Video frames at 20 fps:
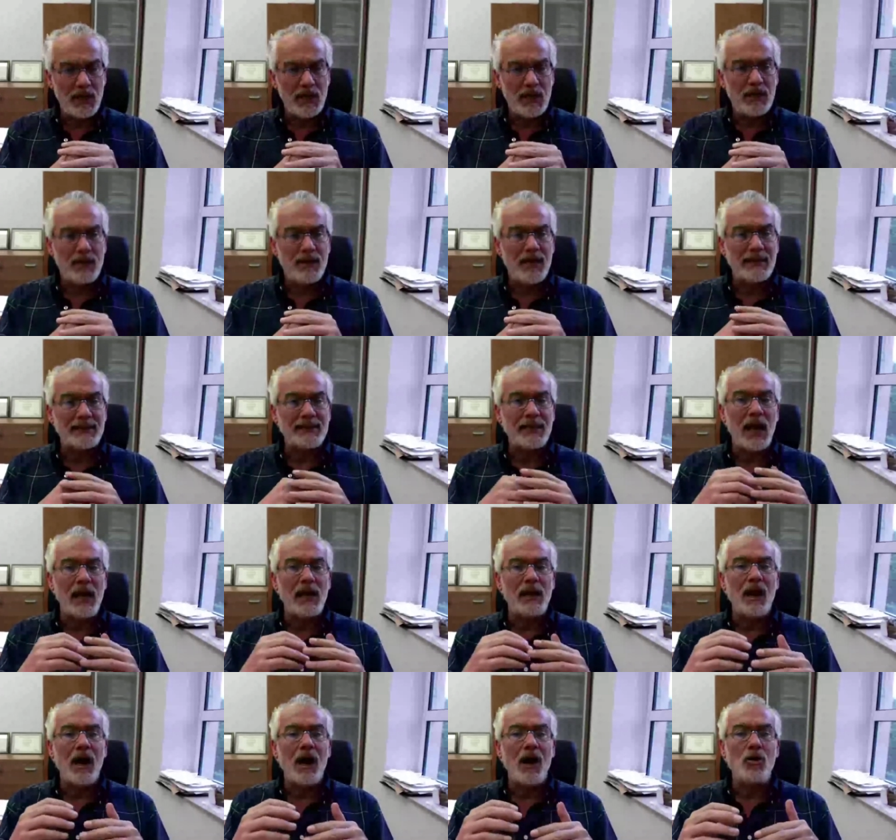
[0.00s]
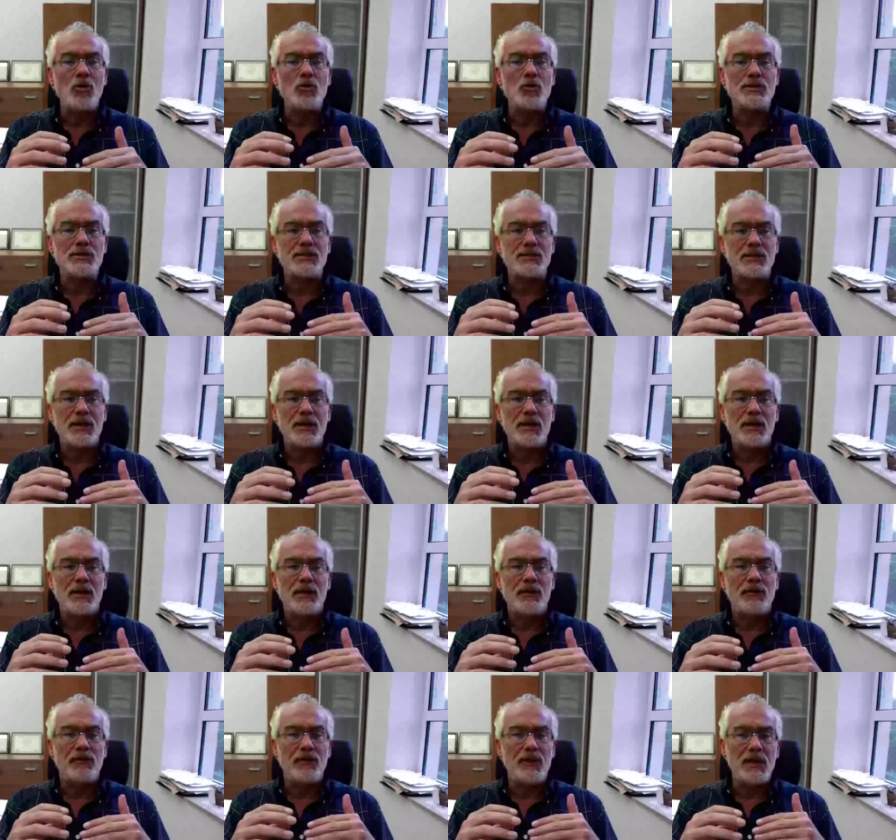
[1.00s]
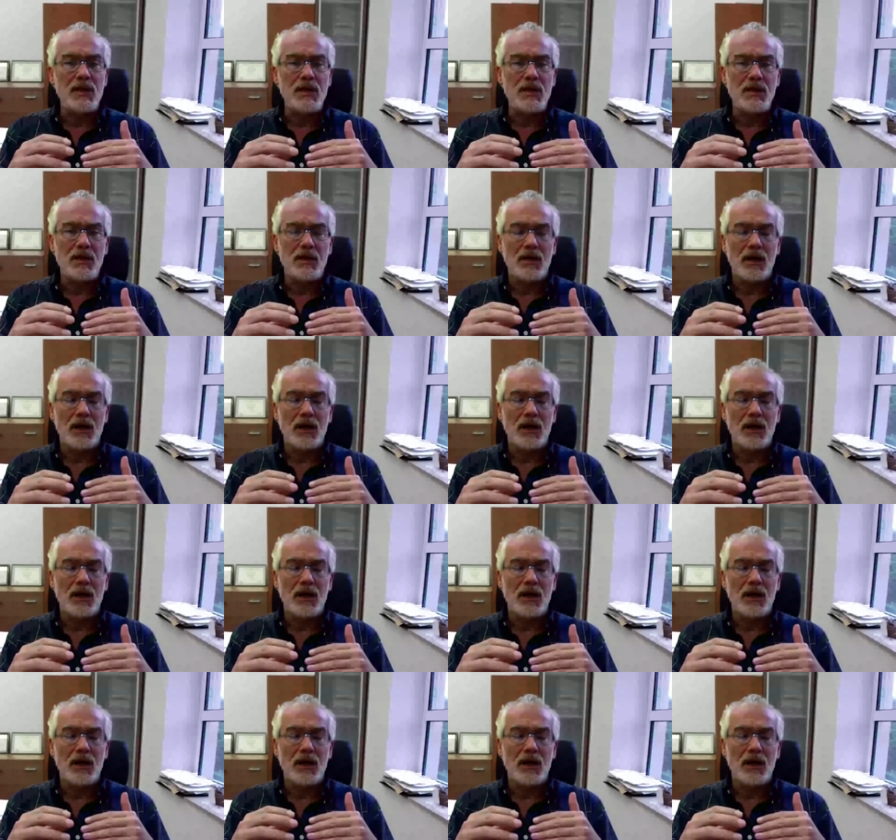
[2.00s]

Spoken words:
that allows the